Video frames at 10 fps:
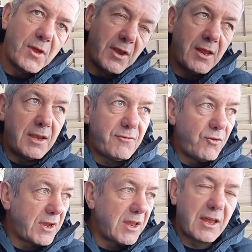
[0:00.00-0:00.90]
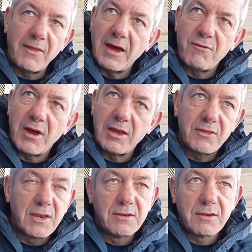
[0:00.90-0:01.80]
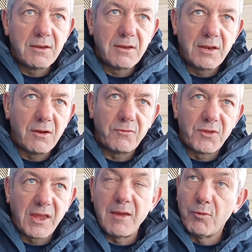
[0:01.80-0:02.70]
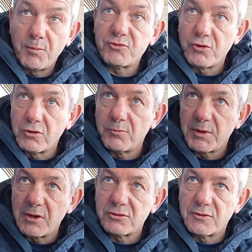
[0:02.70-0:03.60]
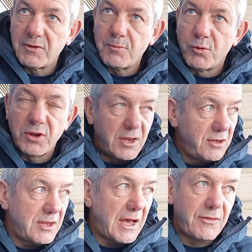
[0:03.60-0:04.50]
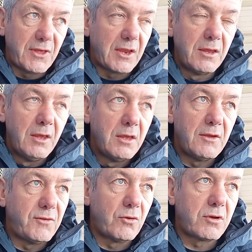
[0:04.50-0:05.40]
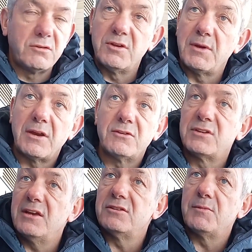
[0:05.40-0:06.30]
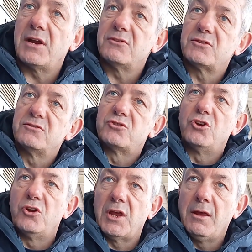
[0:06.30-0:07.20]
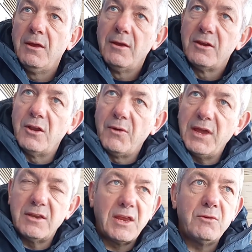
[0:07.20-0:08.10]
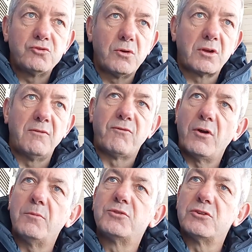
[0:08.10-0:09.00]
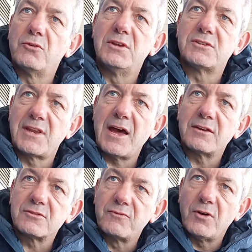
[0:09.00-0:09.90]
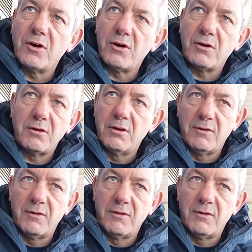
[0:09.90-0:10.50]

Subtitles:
And if we can get that right, then you know, the game will be stronger because of it. But I think if you look at Jimmy Harrison's journey, you know, he was working for Opta doing stats for